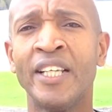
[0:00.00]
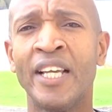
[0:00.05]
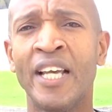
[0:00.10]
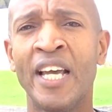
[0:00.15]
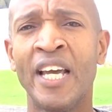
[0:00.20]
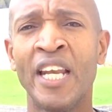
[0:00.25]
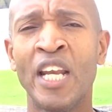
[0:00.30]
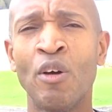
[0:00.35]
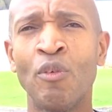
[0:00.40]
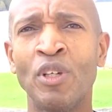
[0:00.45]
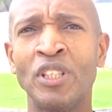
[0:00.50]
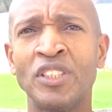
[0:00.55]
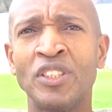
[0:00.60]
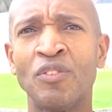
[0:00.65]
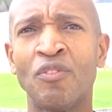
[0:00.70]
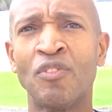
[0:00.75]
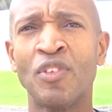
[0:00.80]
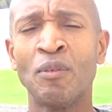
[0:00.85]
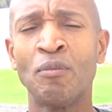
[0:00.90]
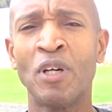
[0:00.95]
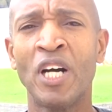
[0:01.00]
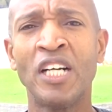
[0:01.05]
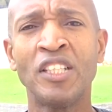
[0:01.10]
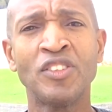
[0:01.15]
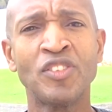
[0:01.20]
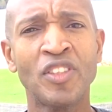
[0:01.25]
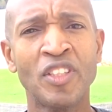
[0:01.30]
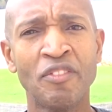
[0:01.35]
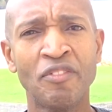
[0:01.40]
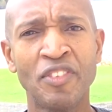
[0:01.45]
And I went from
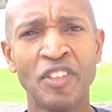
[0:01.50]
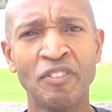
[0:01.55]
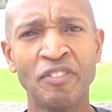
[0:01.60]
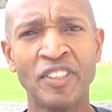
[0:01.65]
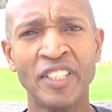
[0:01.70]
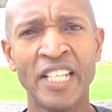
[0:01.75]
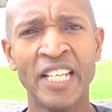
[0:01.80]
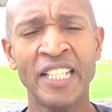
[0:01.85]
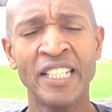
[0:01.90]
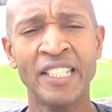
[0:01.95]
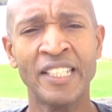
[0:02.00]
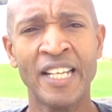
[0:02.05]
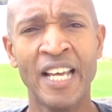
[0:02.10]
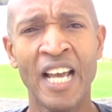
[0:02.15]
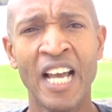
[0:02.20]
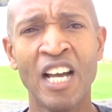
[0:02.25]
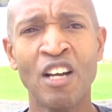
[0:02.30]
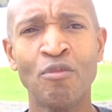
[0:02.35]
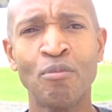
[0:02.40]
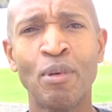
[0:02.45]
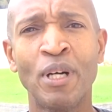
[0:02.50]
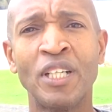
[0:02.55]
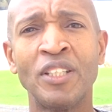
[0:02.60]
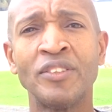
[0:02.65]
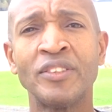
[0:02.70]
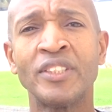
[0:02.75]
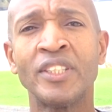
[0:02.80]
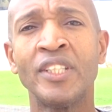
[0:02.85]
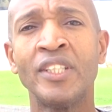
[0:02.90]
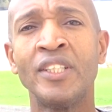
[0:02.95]
158.5
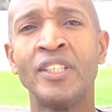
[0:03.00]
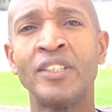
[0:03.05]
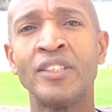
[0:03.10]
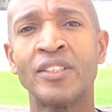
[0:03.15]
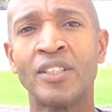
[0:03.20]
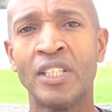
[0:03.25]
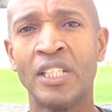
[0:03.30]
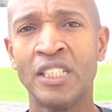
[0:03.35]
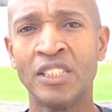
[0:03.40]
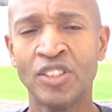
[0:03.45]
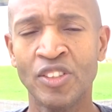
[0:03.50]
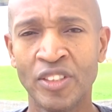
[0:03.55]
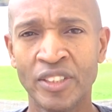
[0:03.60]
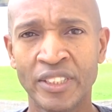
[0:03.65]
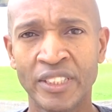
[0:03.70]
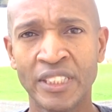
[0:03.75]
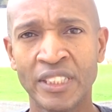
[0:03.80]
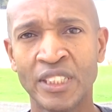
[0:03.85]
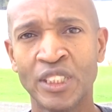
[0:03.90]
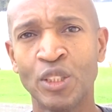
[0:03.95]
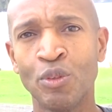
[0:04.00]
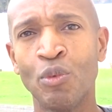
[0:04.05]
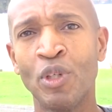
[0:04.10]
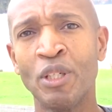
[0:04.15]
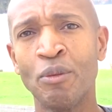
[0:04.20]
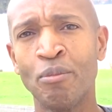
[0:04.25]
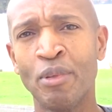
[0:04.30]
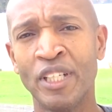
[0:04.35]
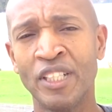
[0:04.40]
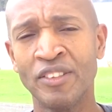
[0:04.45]
pounds to
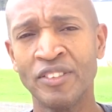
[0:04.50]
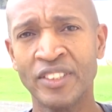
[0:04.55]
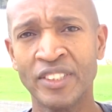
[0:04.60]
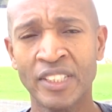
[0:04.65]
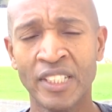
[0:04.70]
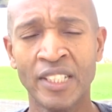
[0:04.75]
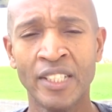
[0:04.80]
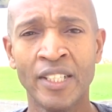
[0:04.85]
161 pounds.